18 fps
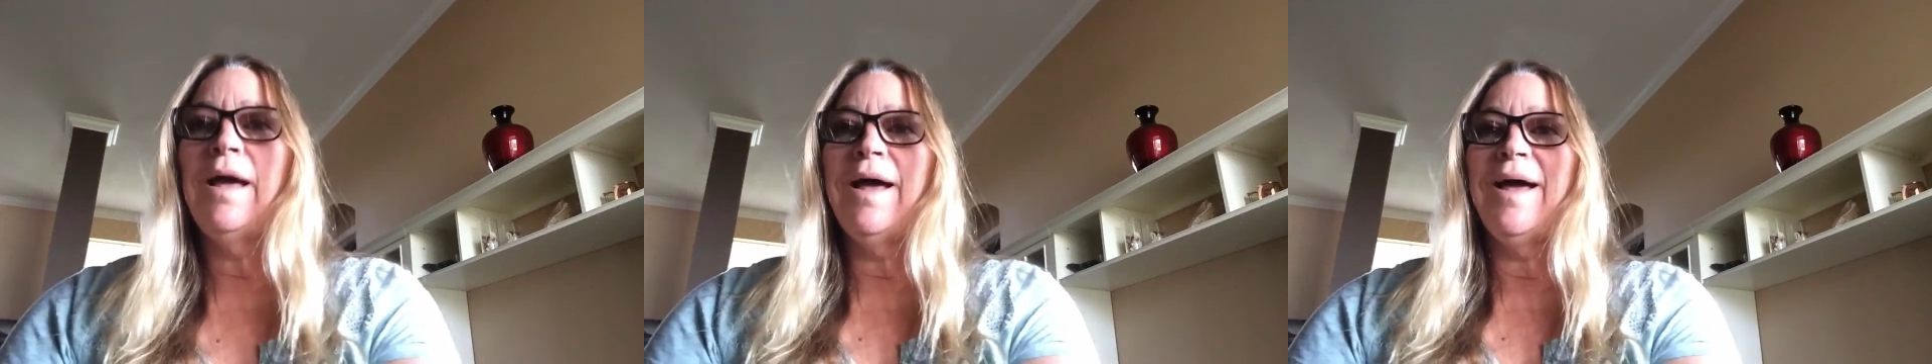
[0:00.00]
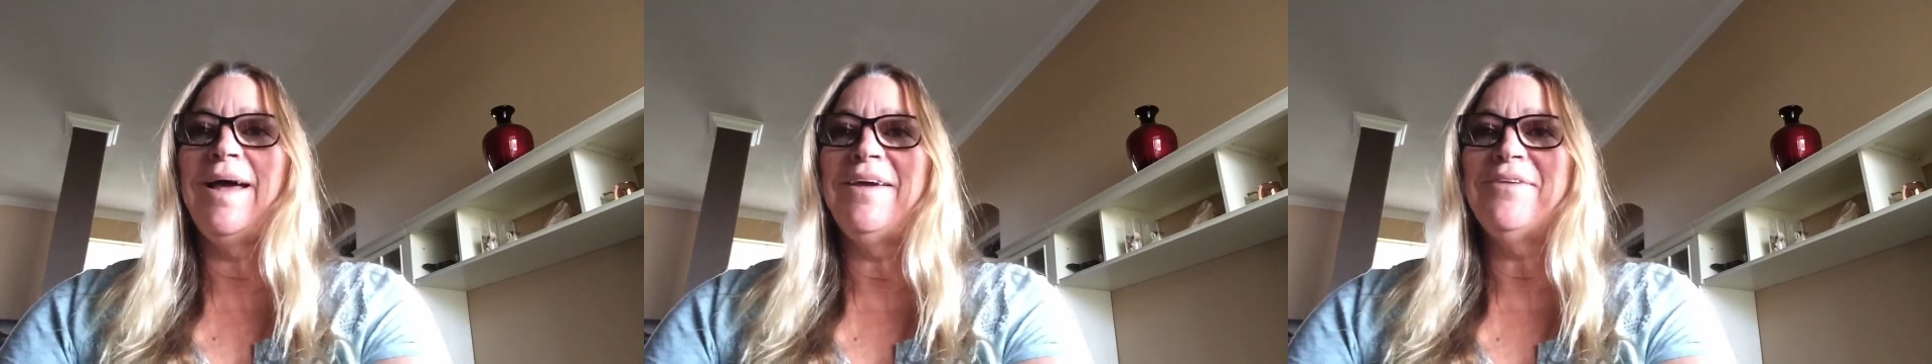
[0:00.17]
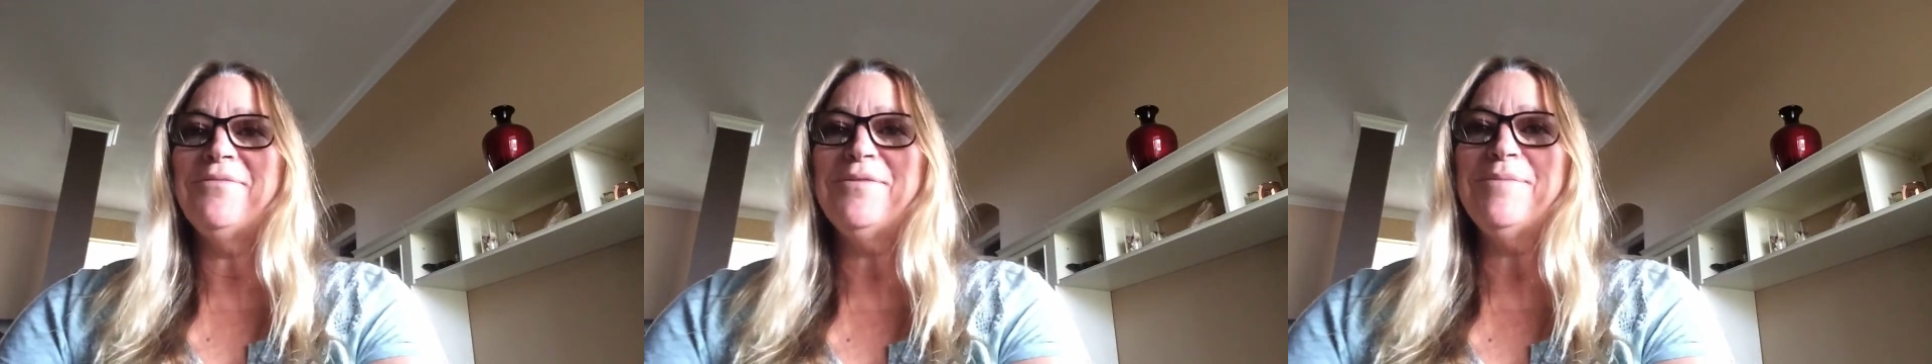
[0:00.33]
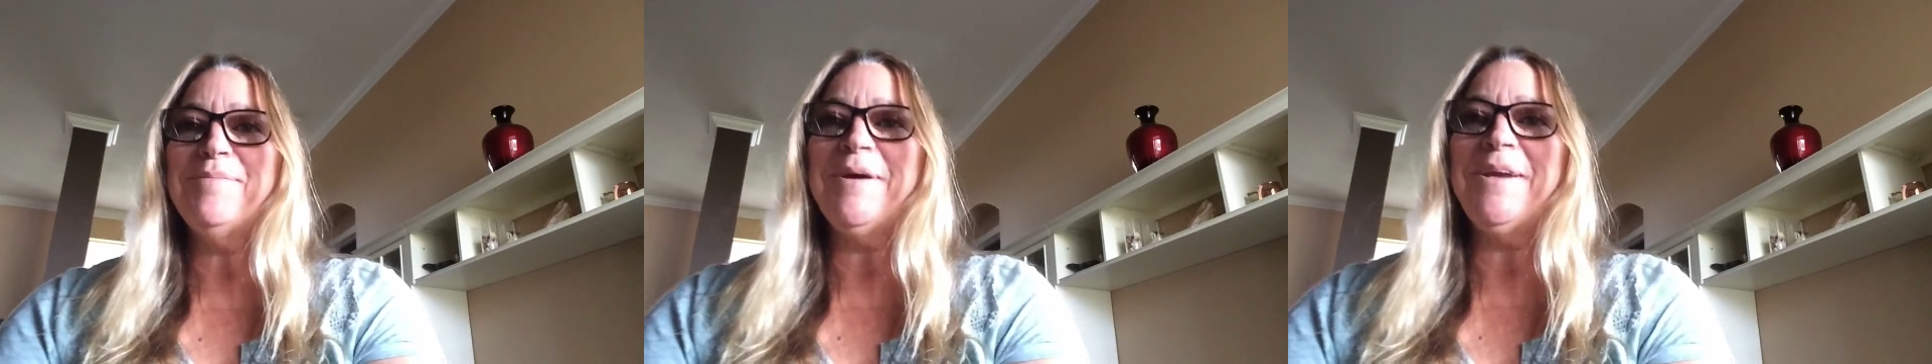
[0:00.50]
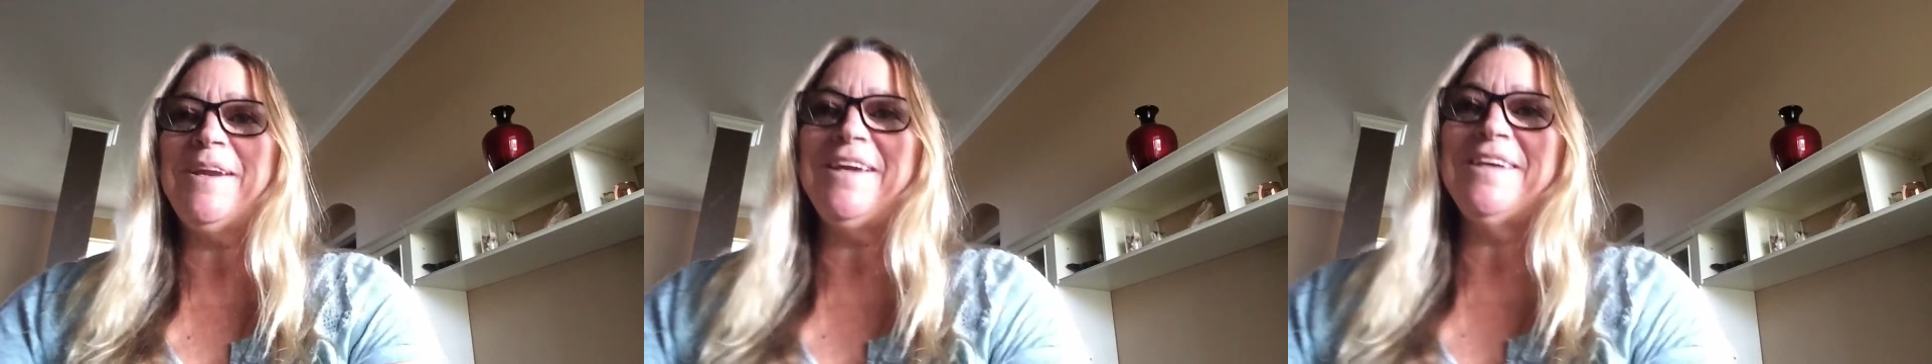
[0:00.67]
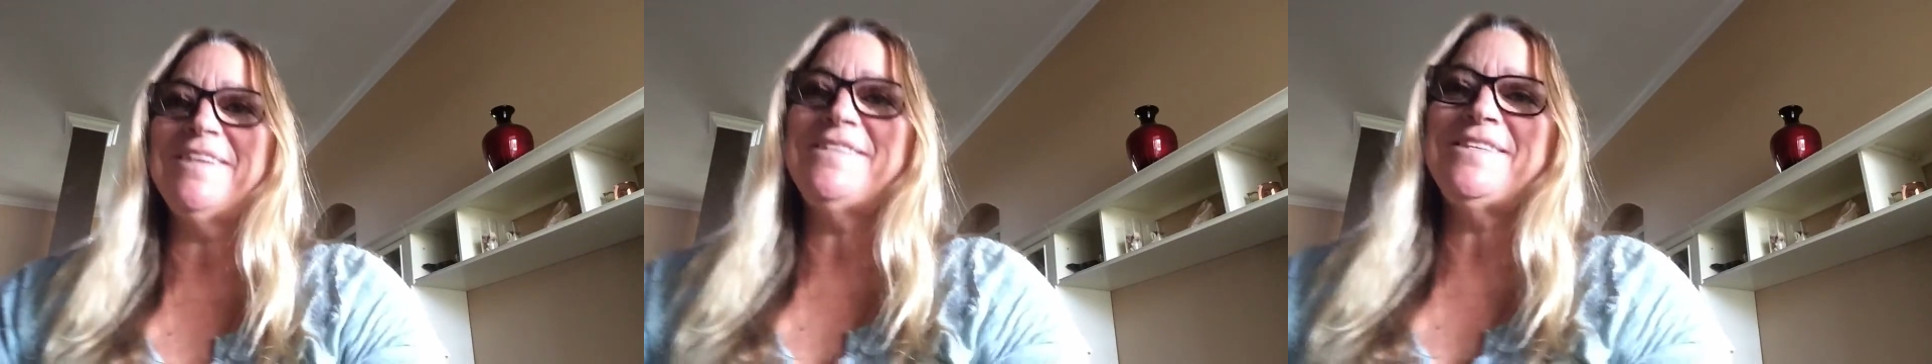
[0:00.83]
Hi,
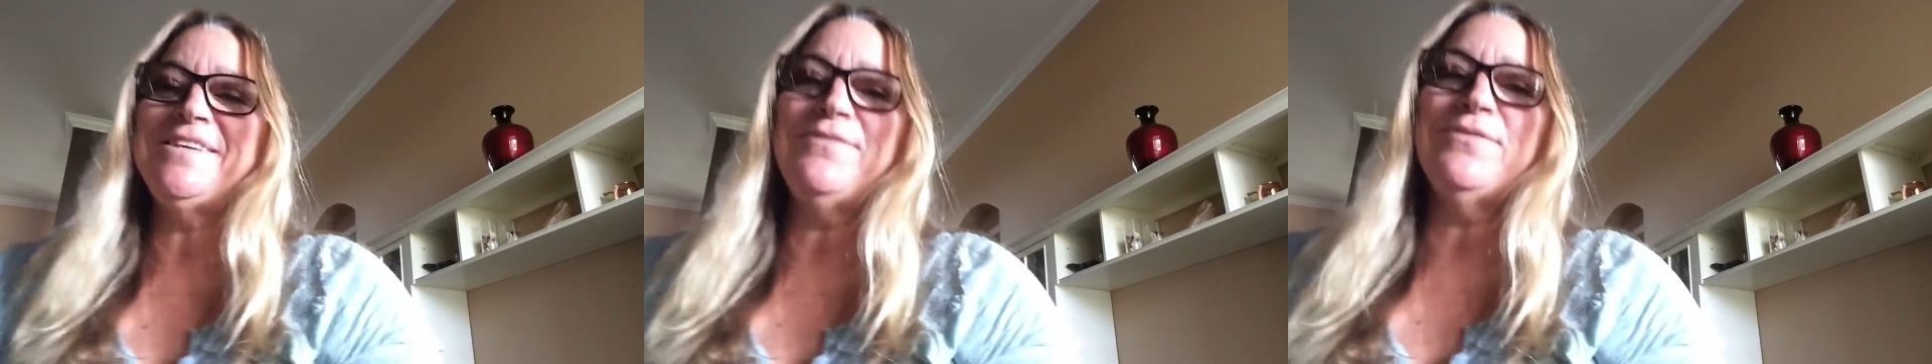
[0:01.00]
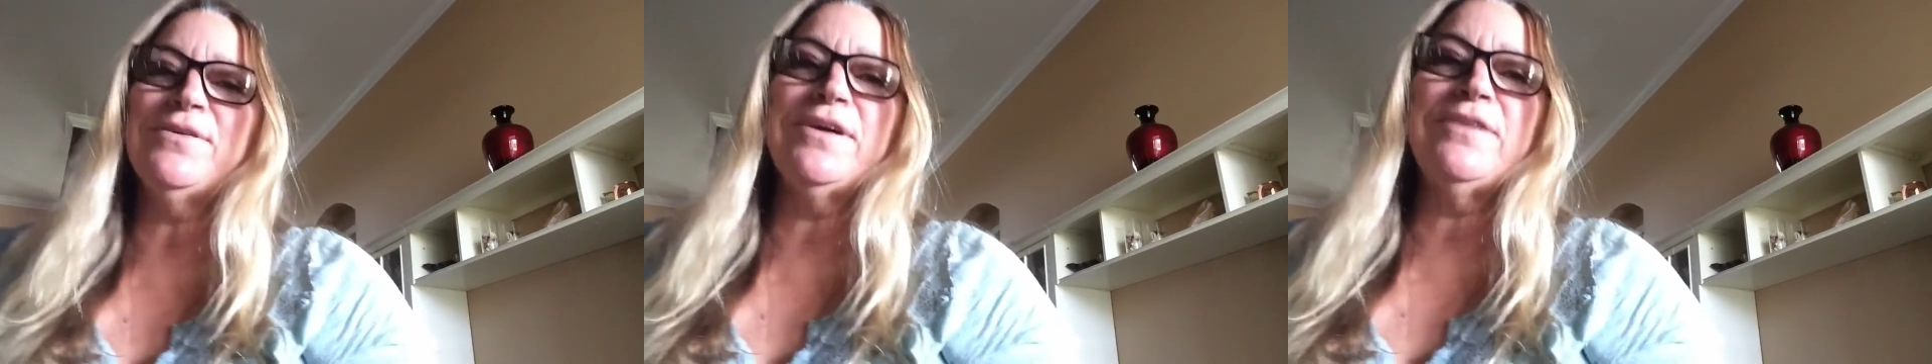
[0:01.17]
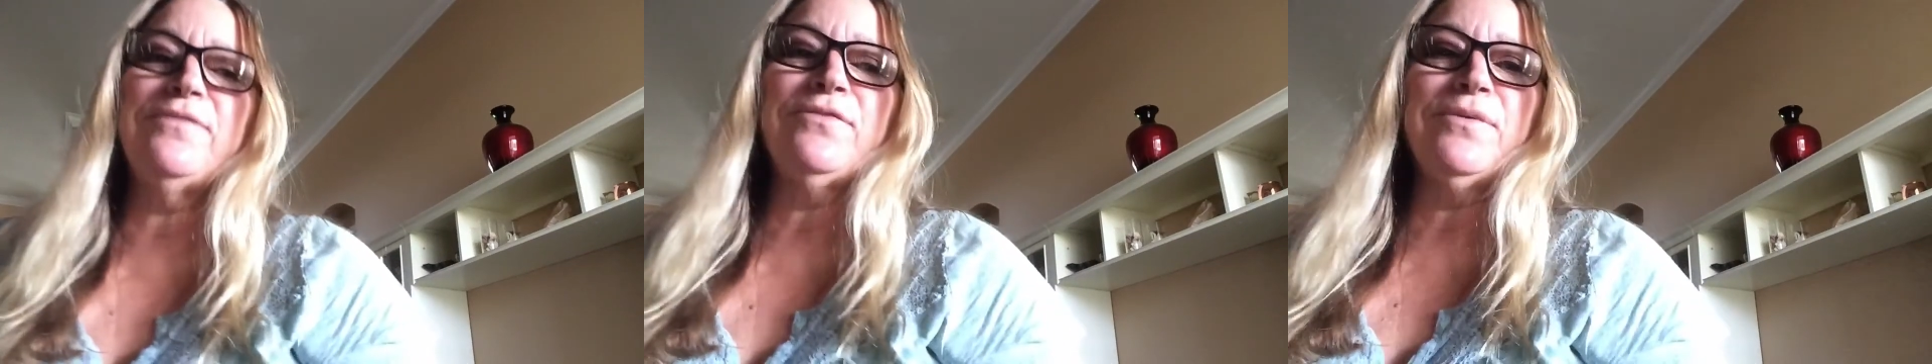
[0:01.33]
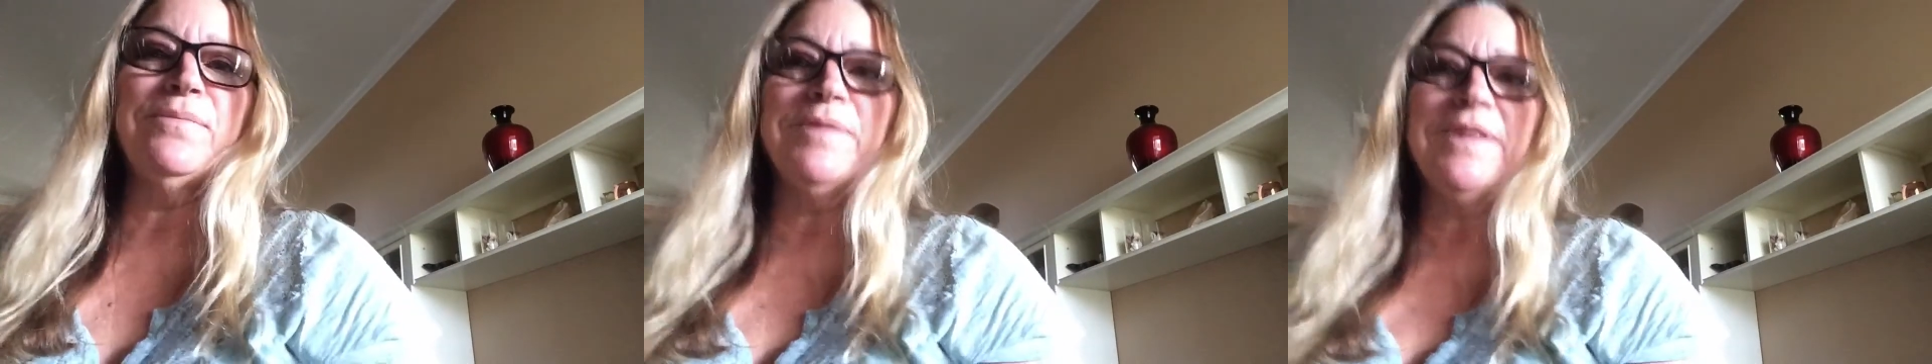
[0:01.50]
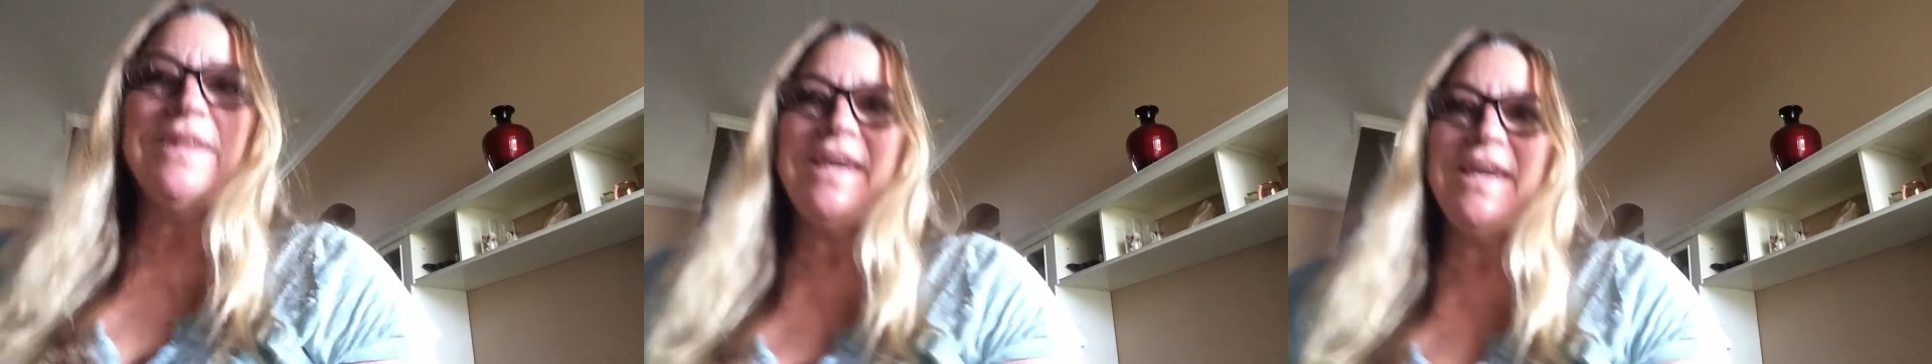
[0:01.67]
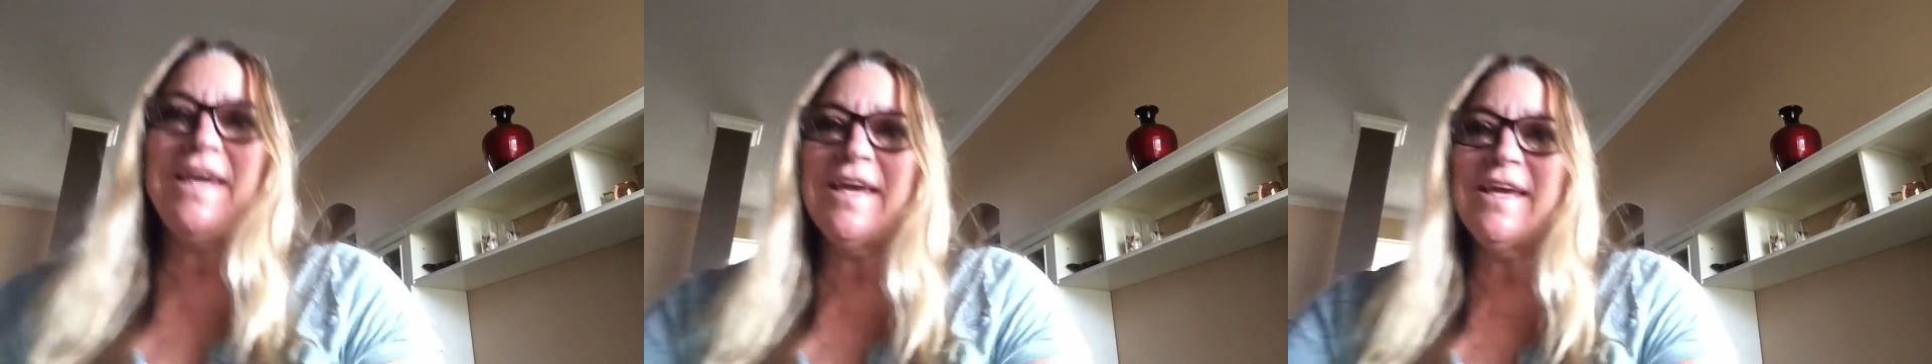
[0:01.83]
everybody. It's Yvonne from
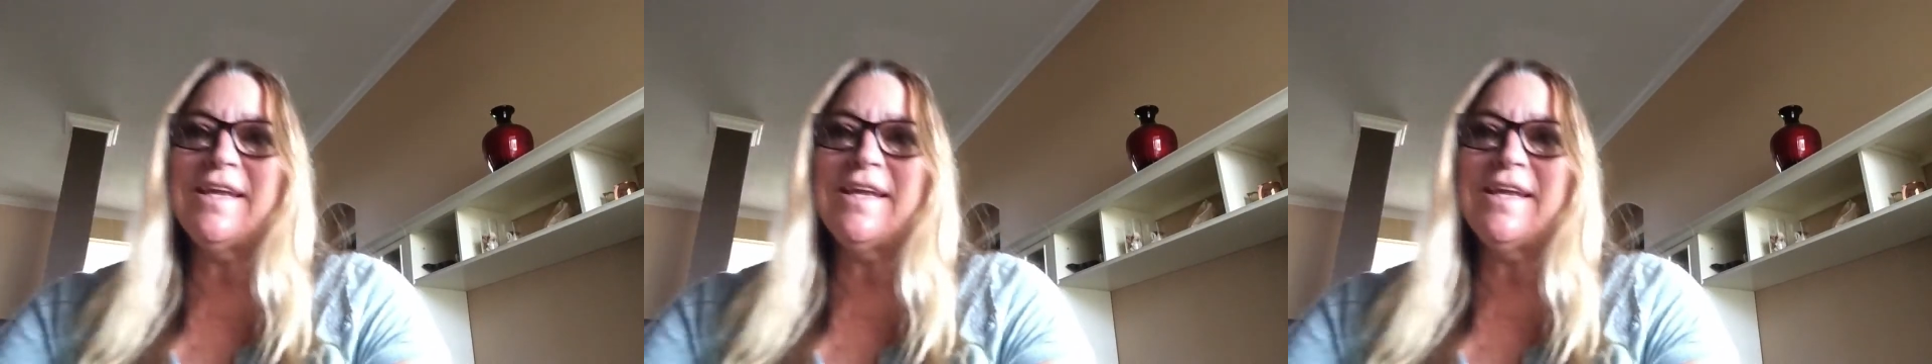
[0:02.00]
the